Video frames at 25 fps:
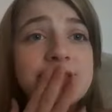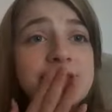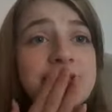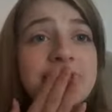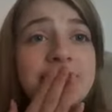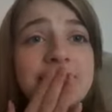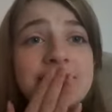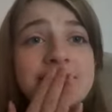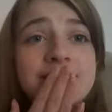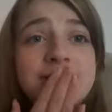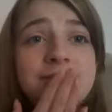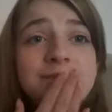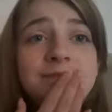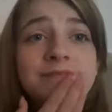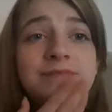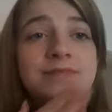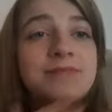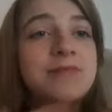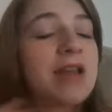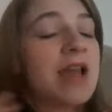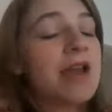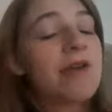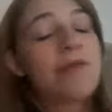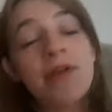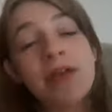I
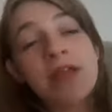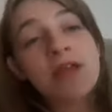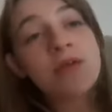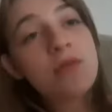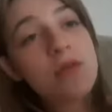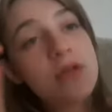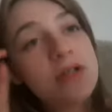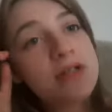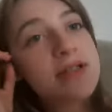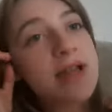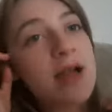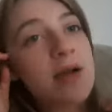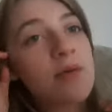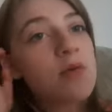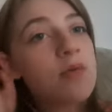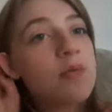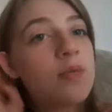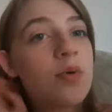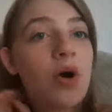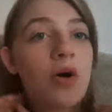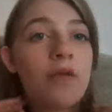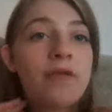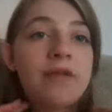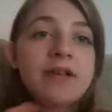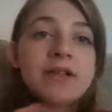really want to start one,
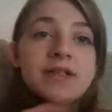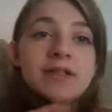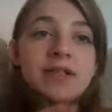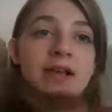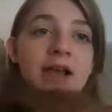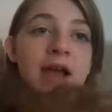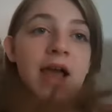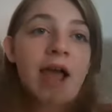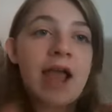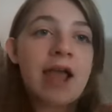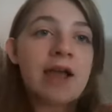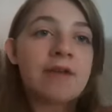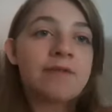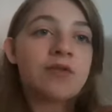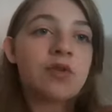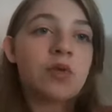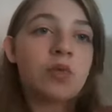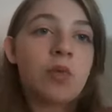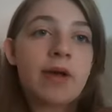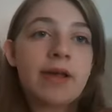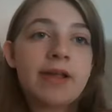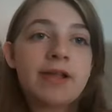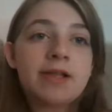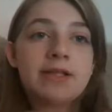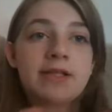but obviously I have to
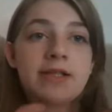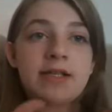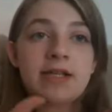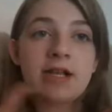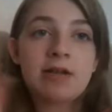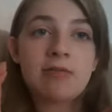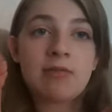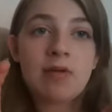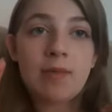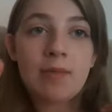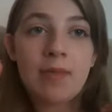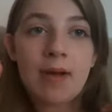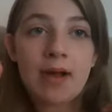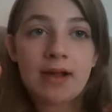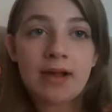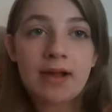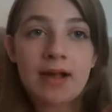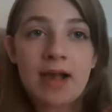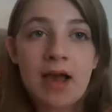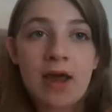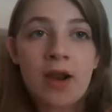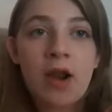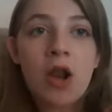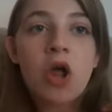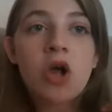wait until I get my bank
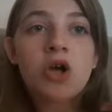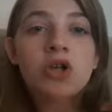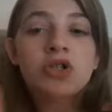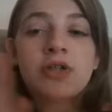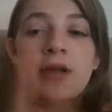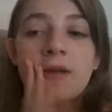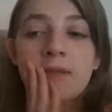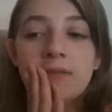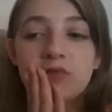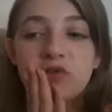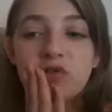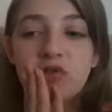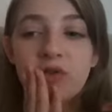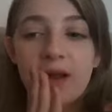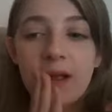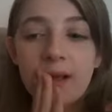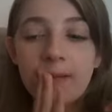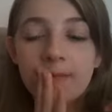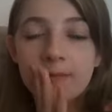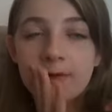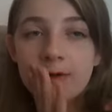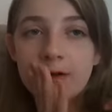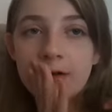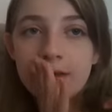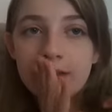card, so
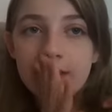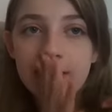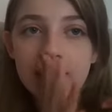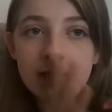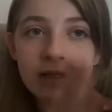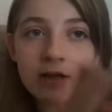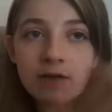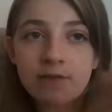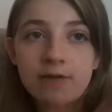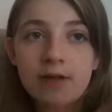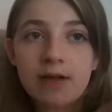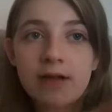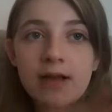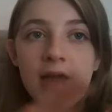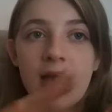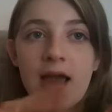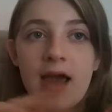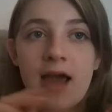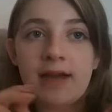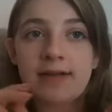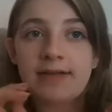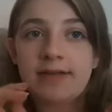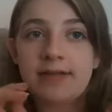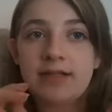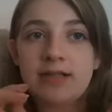I'm gonna think of like
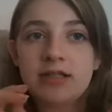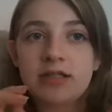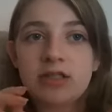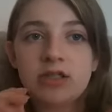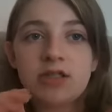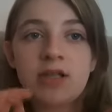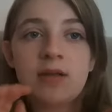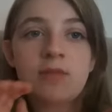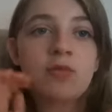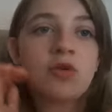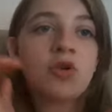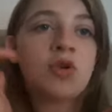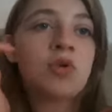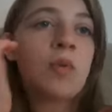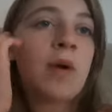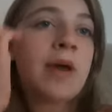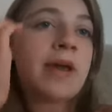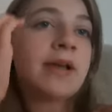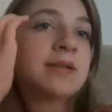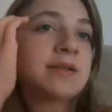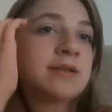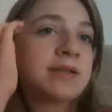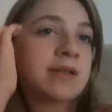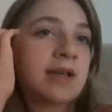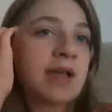ideas because I'm gonna
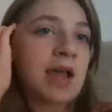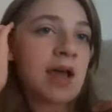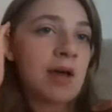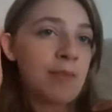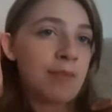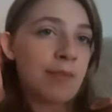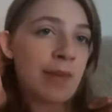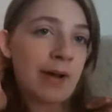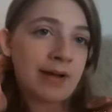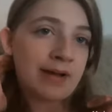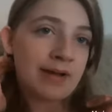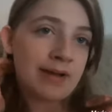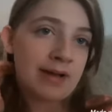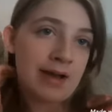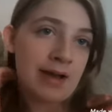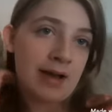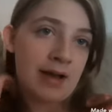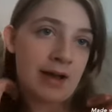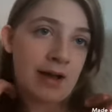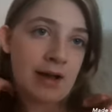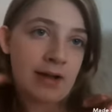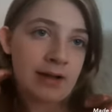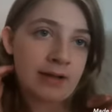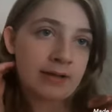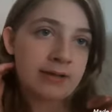wait until I get a bank
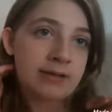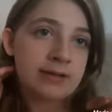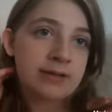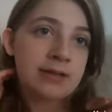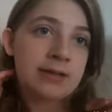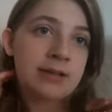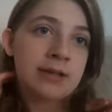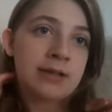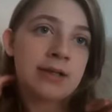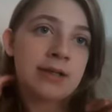card,